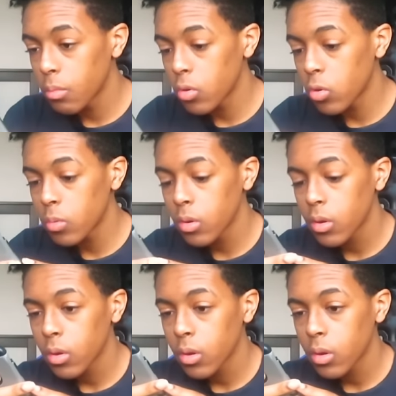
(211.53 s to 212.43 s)
Boom,
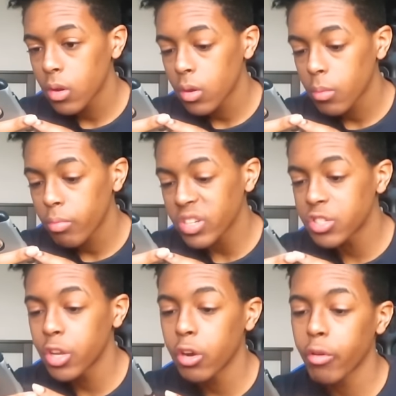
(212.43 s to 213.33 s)
press
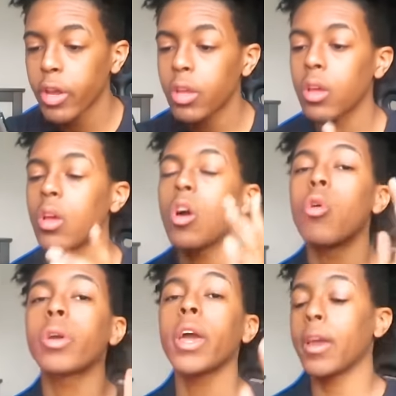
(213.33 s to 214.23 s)
done, right?
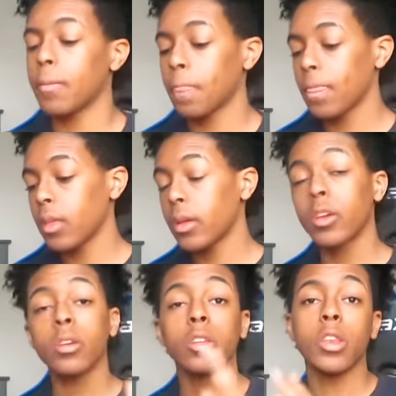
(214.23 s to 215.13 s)
Okay,
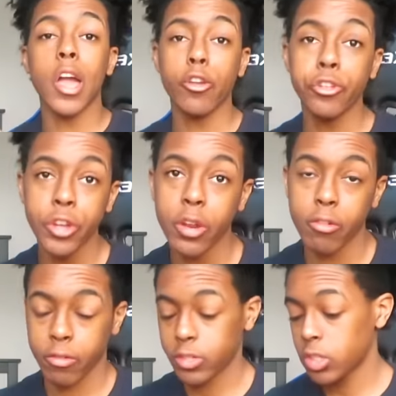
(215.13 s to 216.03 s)
now you're done.
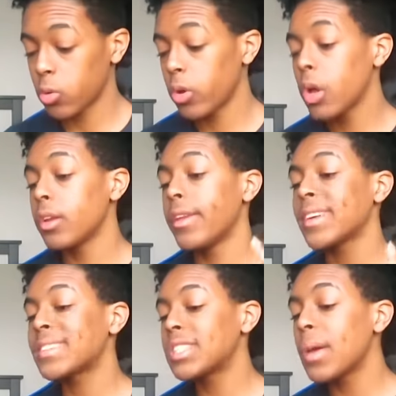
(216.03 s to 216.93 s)
So,
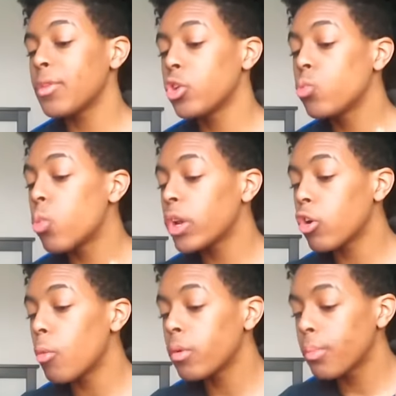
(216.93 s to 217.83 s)
next step, you
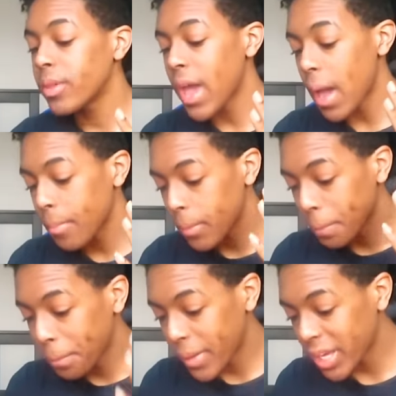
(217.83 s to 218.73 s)
want to open up the
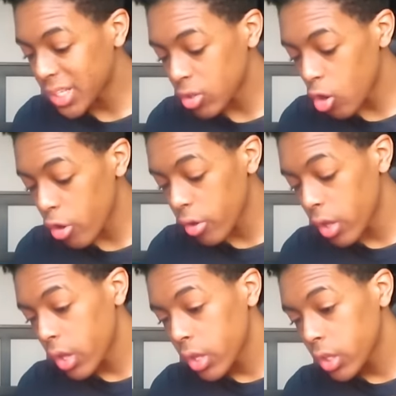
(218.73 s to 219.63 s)
app, PixArt.
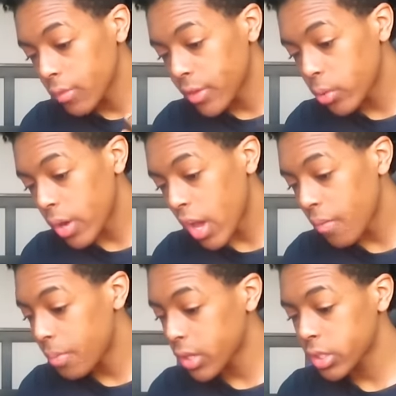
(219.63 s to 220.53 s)
If you don't
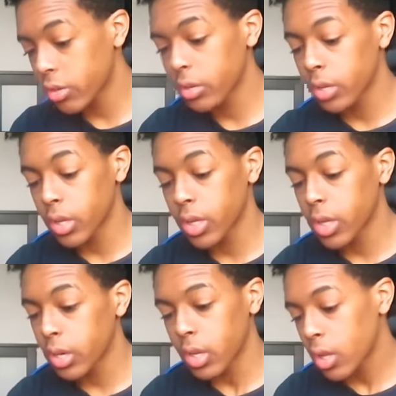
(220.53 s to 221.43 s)
have PixArt,
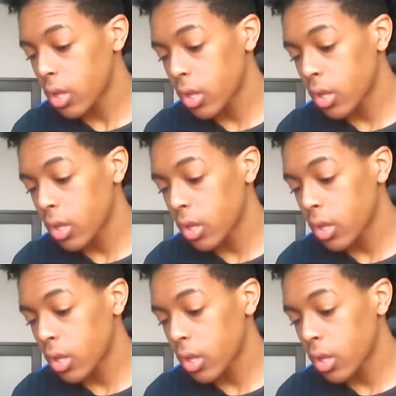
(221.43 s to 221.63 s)
again,